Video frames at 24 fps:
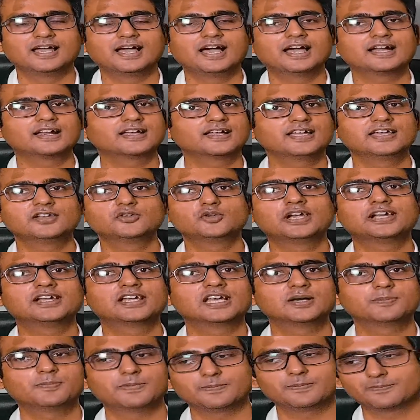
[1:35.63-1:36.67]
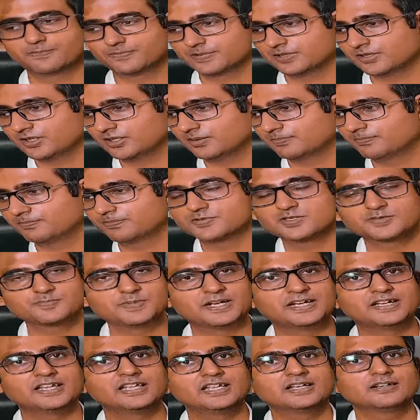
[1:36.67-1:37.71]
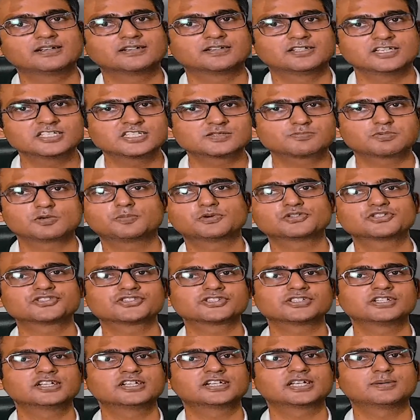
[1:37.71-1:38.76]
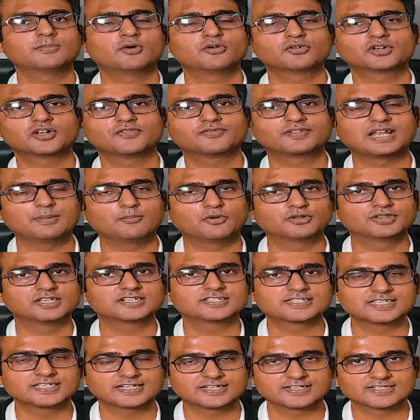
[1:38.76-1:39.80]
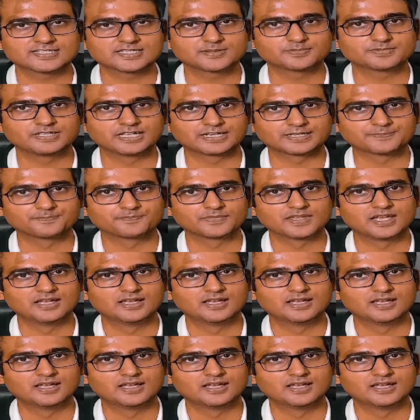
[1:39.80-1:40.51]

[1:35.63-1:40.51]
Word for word: and again you end up uh, spending disproportionate amount of time on that second subject.